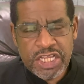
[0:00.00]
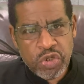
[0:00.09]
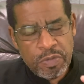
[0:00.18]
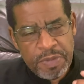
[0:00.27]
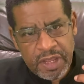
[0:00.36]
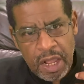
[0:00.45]
so
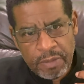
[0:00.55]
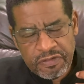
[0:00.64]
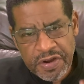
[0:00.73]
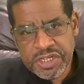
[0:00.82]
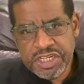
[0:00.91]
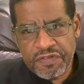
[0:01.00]
it becomes
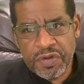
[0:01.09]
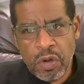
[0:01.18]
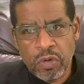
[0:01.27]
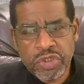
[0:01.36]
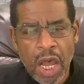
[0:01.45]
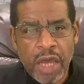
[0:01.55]
very
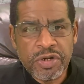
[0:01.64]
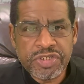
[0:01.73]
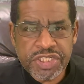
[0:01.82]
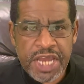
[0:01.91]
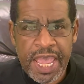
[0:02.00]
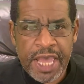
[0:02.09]
difficult to
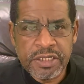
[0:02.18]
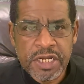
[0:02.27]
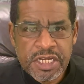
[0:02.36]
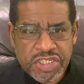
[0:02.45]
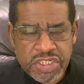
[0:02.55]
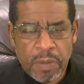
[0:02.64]
understand
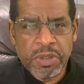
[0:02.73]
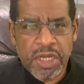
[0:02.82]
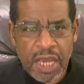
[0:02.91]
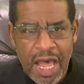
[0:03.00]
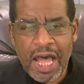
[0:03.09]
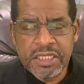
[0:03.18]
some of the
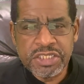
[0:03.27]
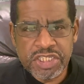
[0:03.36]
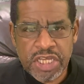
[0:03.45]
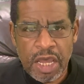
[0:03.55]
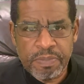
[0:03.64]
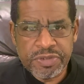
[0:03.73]

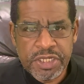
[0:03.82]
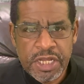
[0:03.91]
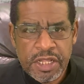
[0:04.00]
concepts